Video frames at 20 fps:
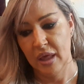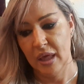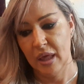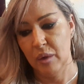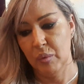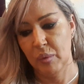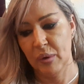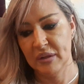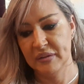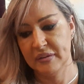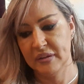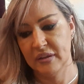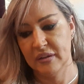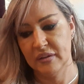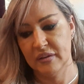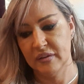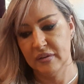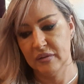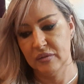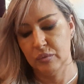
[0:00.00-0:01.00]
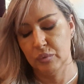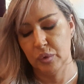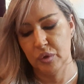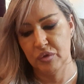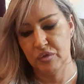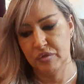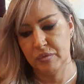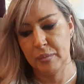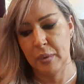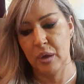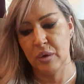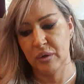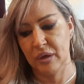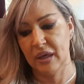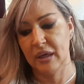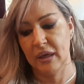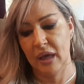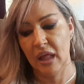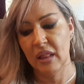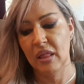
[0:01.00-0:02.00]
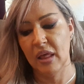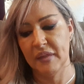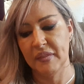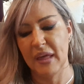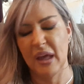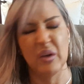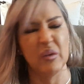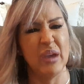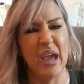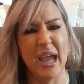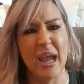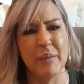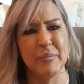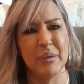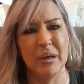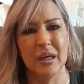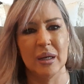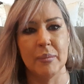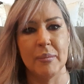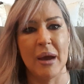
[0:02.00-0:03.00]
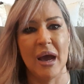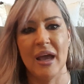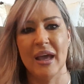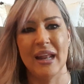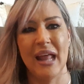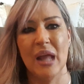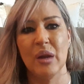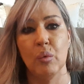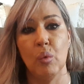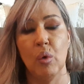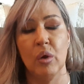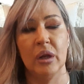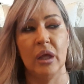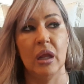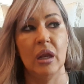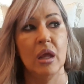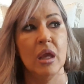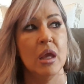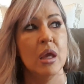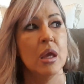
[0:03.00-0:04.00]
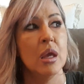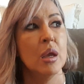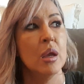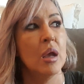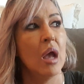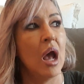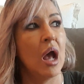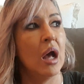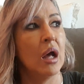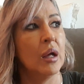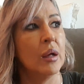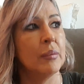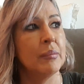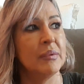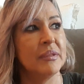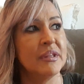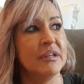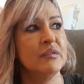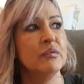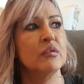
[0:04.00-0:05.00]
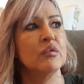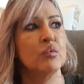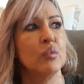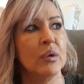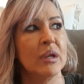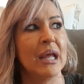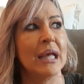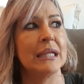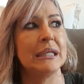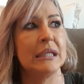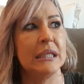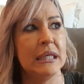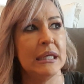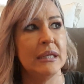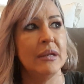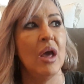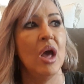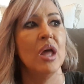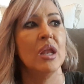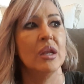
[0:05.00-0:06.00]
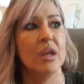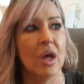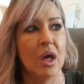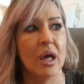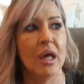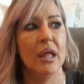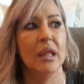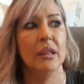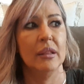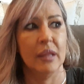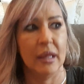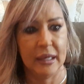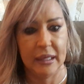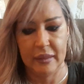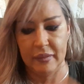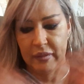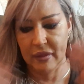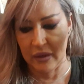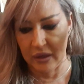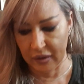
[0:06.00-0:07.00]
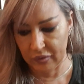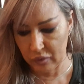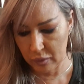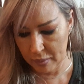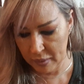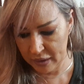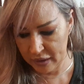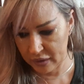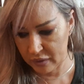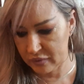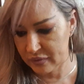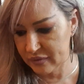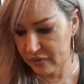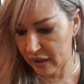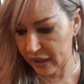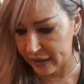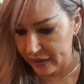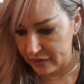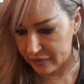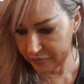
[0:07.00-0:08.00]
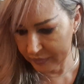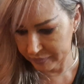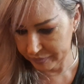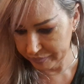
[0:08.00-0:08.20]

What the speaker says: It wasn't roof smoking. I like that. Okay, I'm not gonna buy it. I don't want it. This was one I did not like that everybody else liked.